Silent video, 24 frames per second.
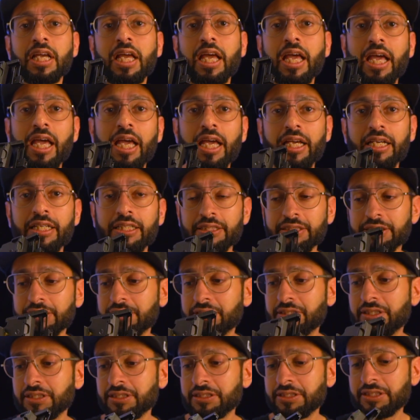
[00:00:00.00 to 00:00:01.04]
and
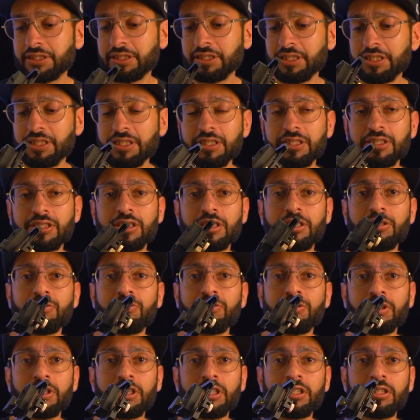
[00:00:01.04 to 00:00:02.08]
this is a
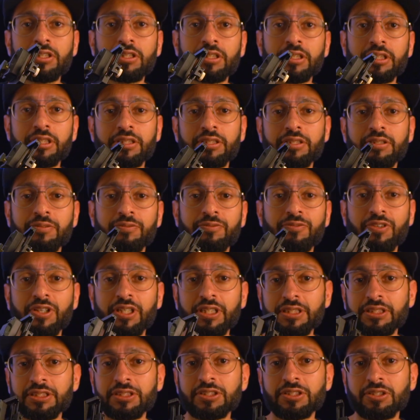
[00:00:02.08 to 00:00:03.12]
really good
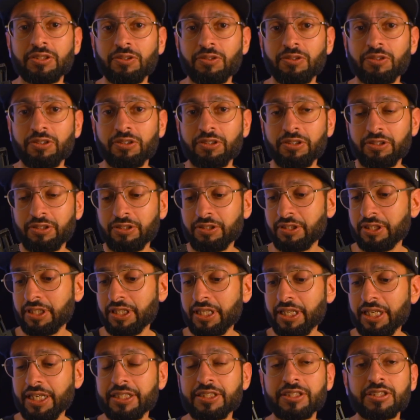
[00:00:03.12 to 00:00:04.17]
device or
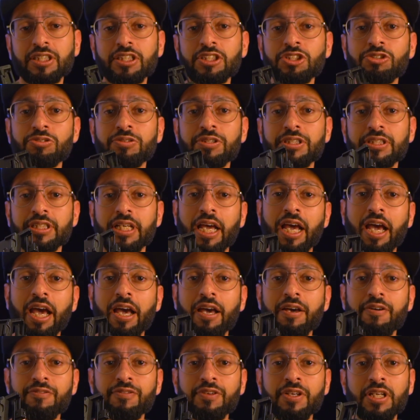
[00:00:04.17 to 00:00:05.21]
accessory to
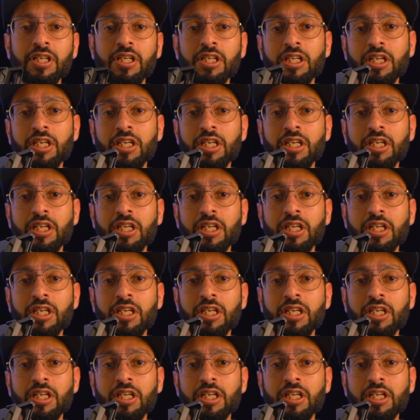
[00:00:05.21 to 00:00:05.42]
have